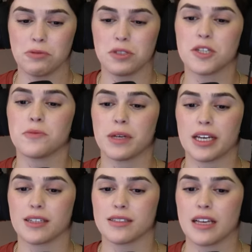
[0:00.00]
you do
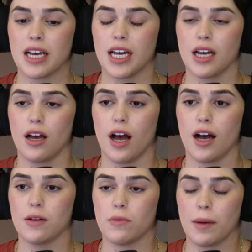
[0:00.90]
because,
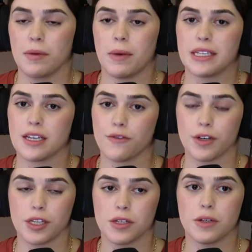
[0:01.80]
um, I mean,
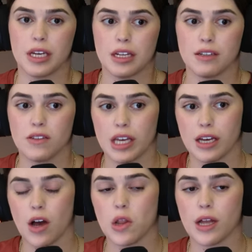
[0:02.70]
myself included,
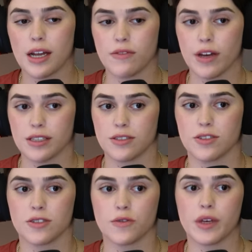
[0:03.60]
like a lot of us
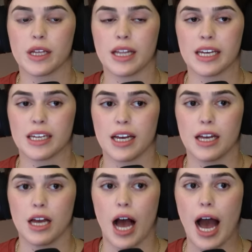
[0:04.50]
just feel like
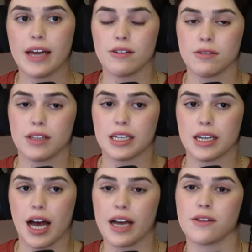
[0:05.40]
I don't
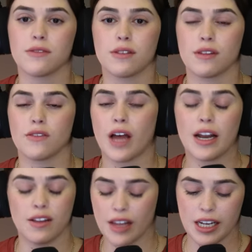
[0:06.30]
like I don't
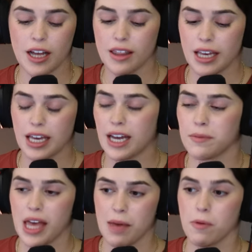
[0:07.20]
I'm like not thinking
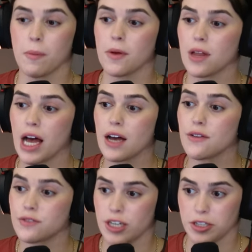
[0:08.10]
I'm capable
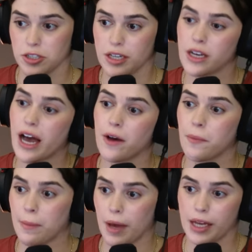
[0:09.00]
of changing how
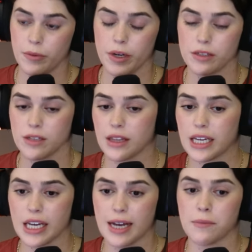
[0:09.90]
my mind works, not
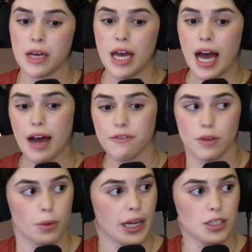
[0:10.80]
thinking I'm have
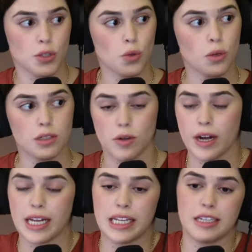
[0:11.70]
the right tools
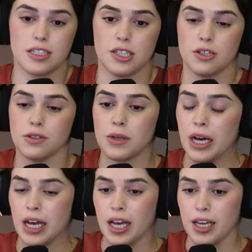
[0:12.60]
or I need to,